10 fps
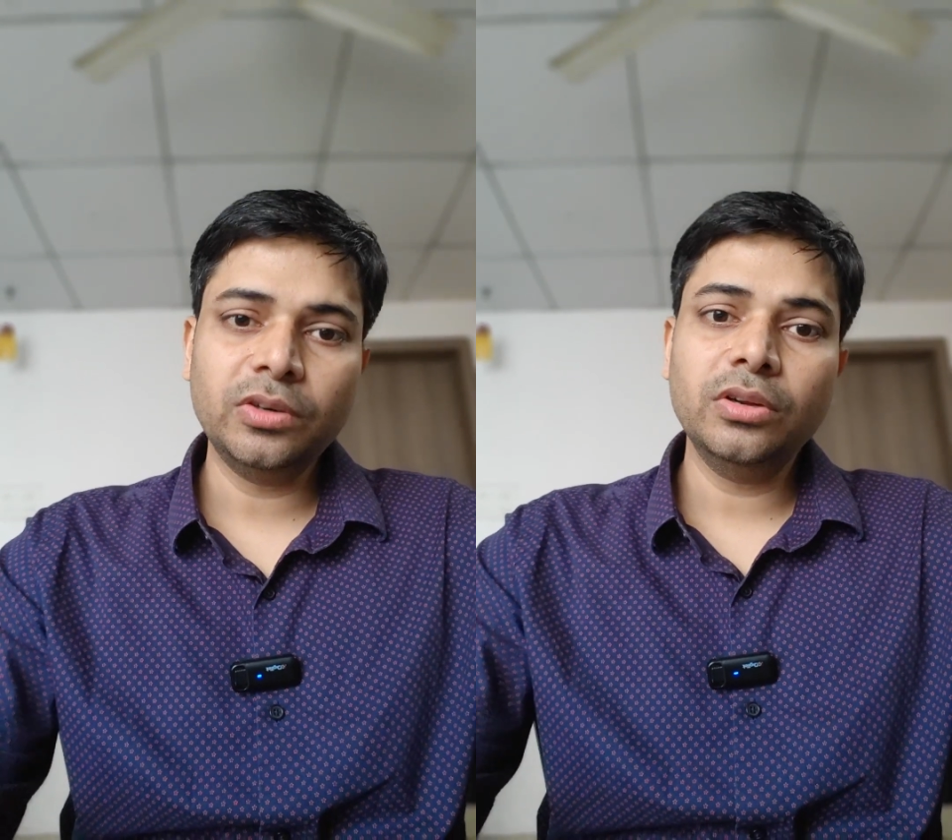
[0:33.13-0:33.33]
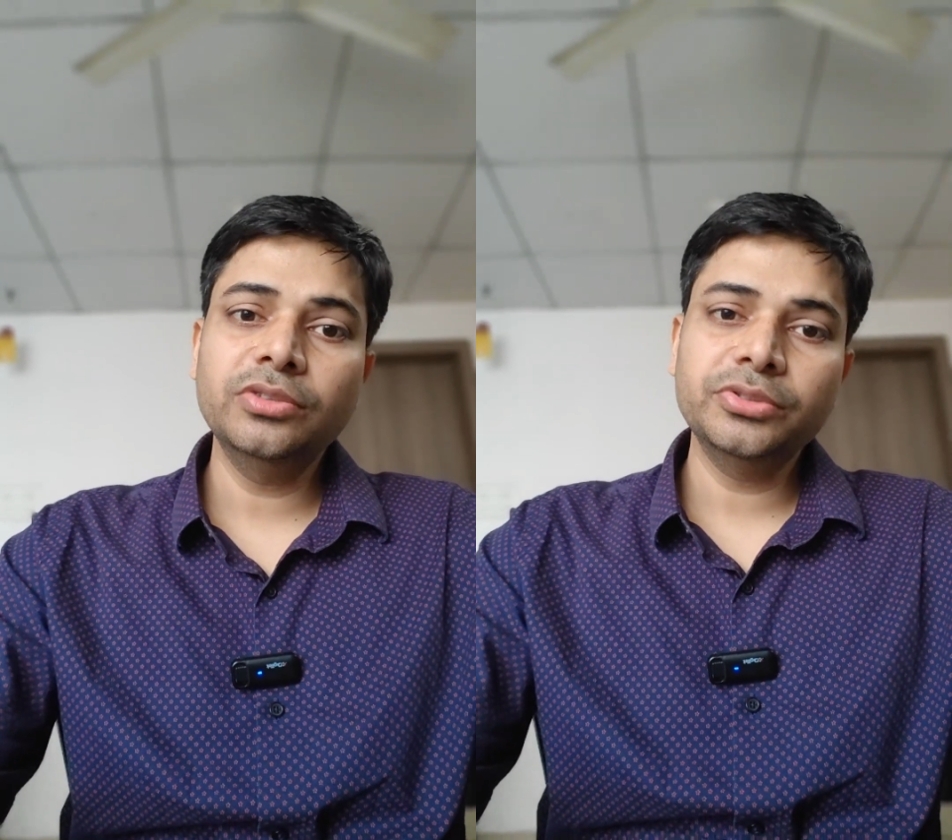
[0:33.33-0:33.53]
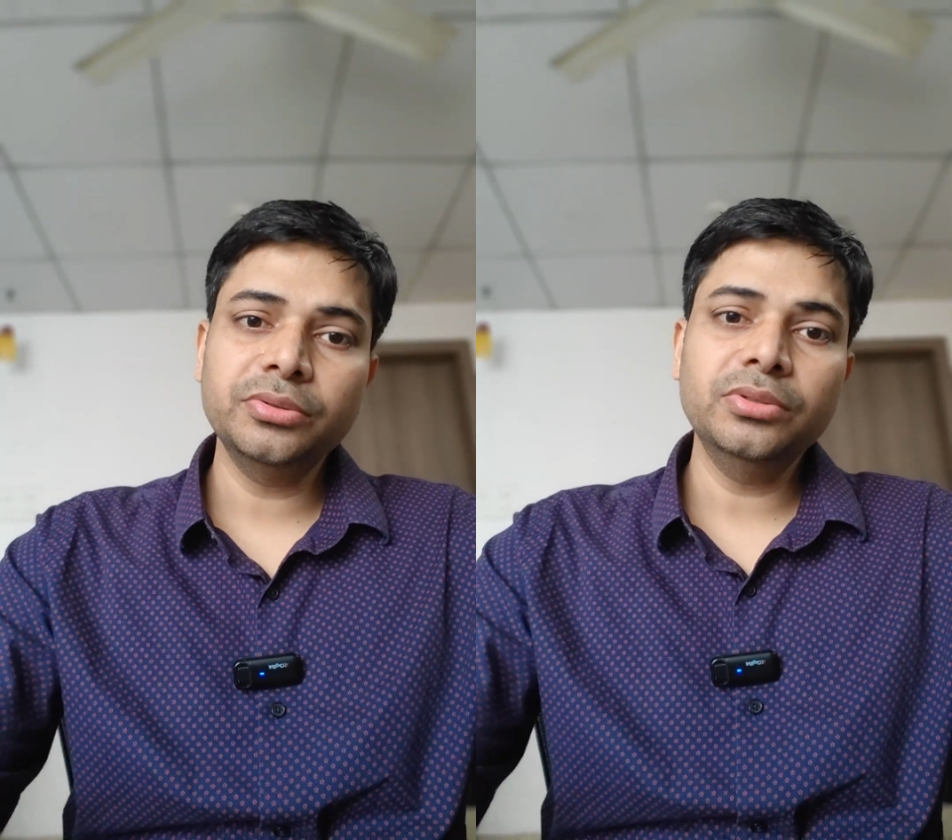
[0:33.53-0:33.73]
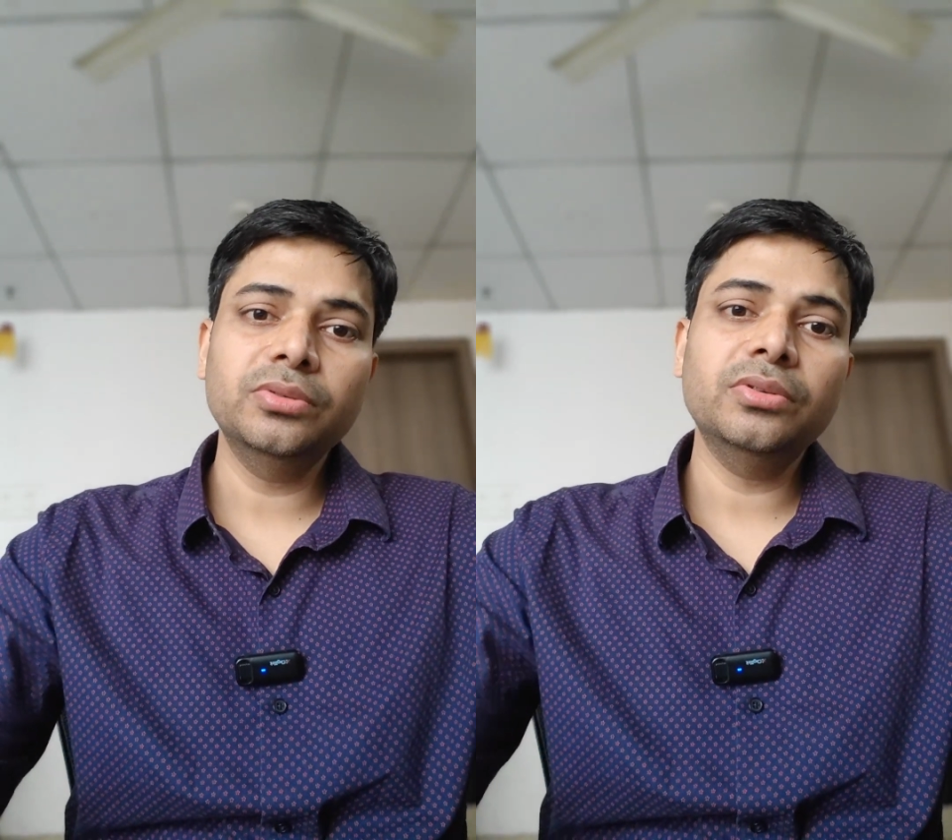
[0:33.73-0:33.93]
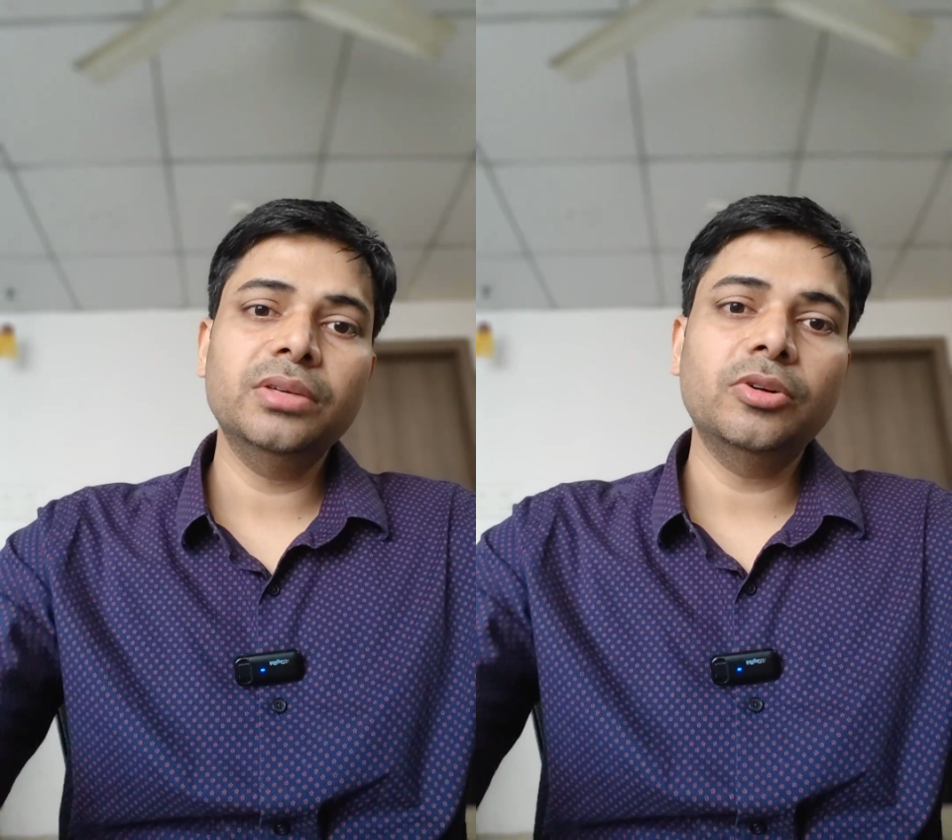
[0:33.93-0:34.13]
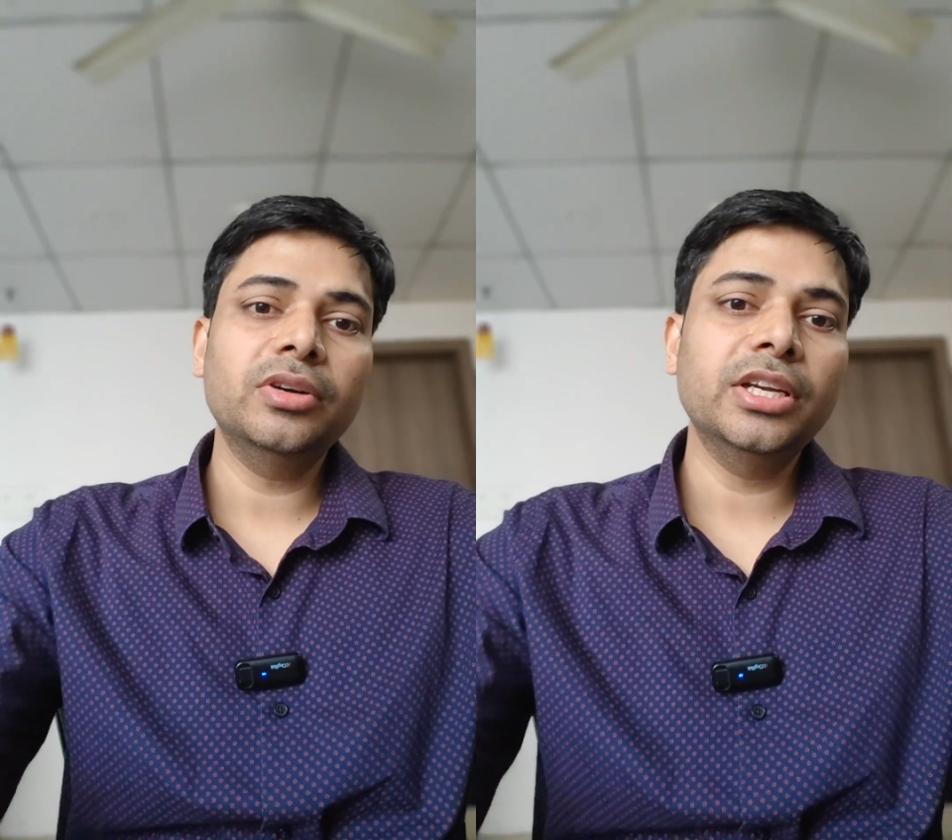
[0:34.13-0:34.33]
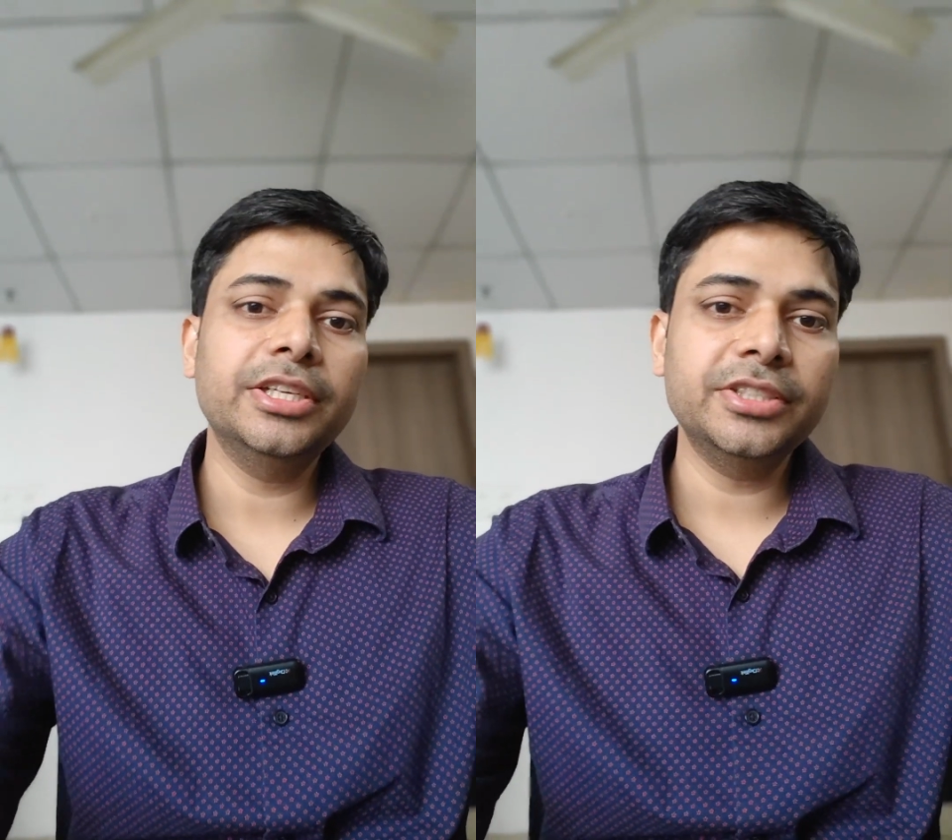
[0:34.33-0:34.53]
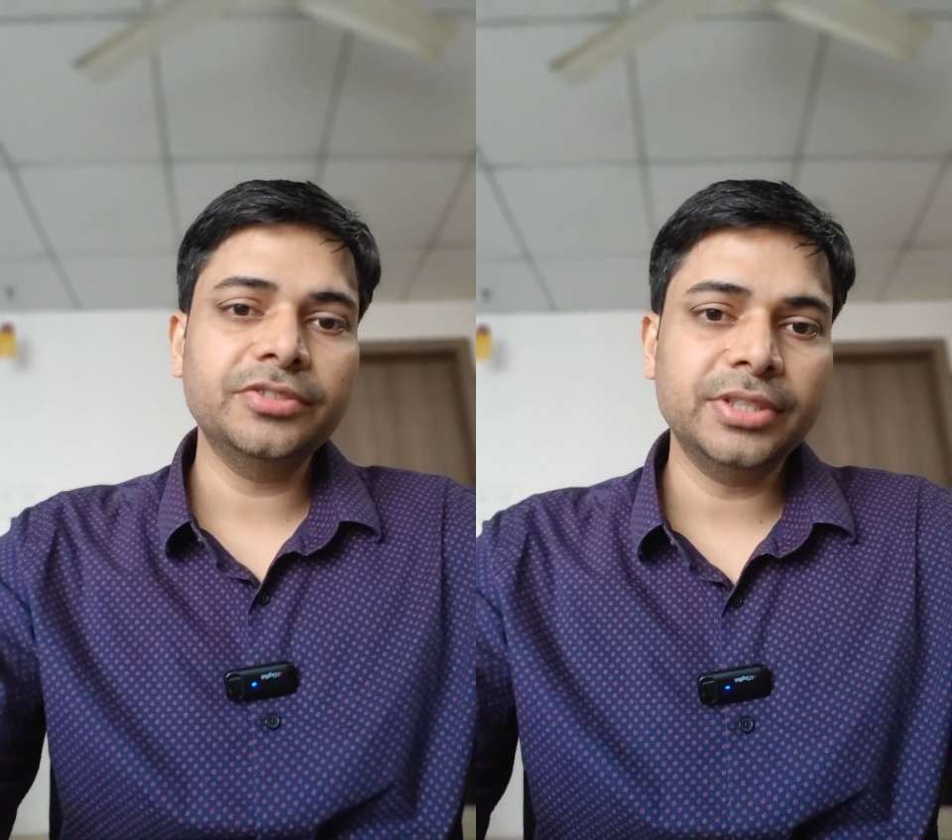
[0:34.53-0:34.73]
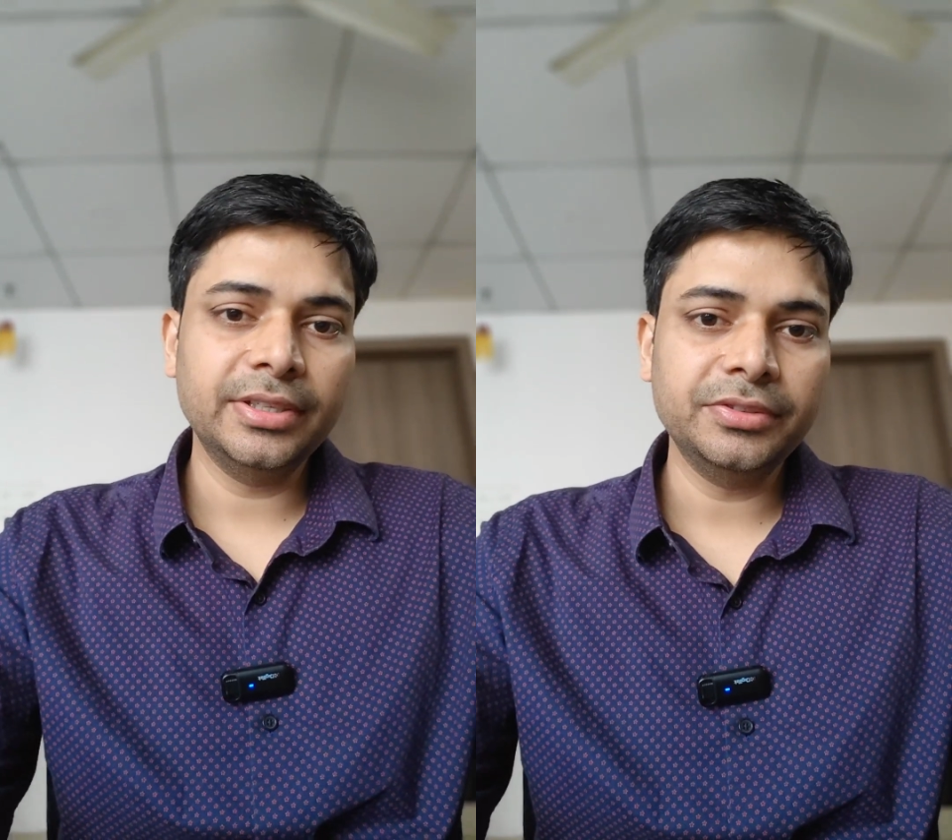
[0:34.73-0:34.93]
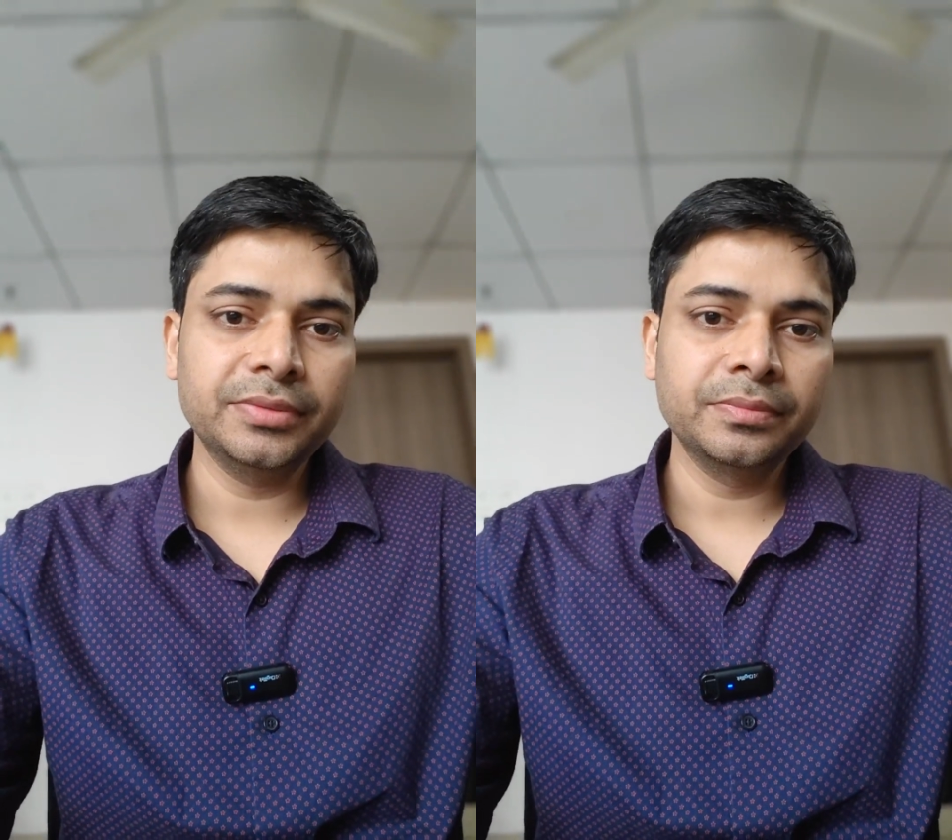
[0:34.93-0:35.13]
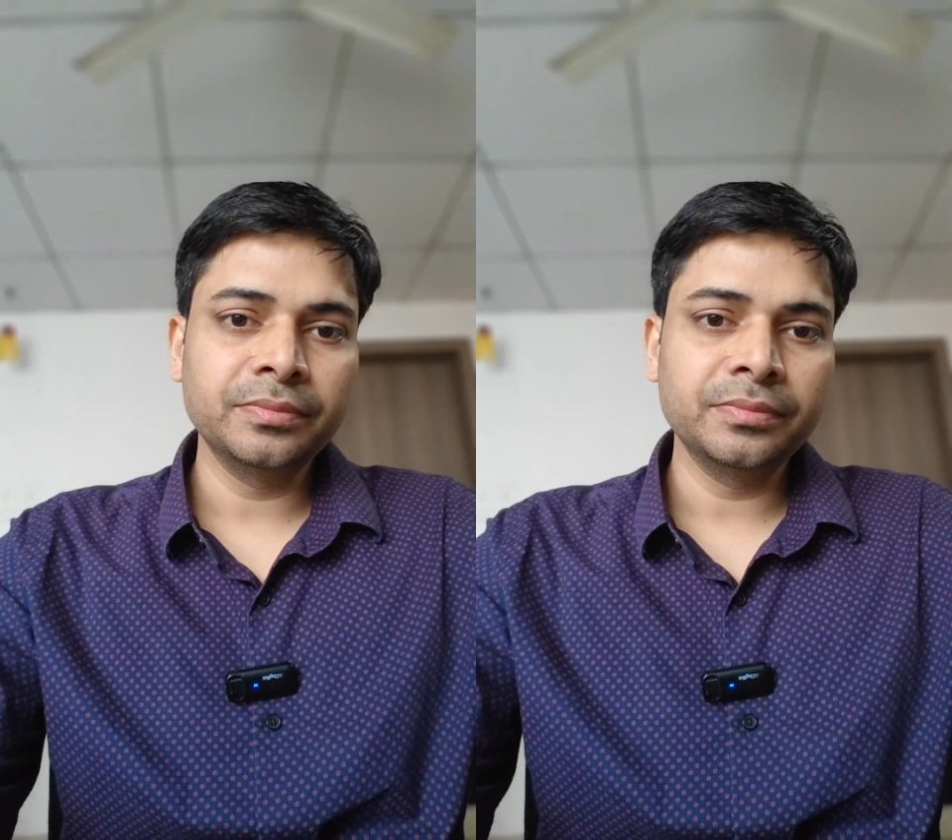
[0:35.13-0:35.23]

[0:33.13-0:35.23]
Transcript: also know about latest things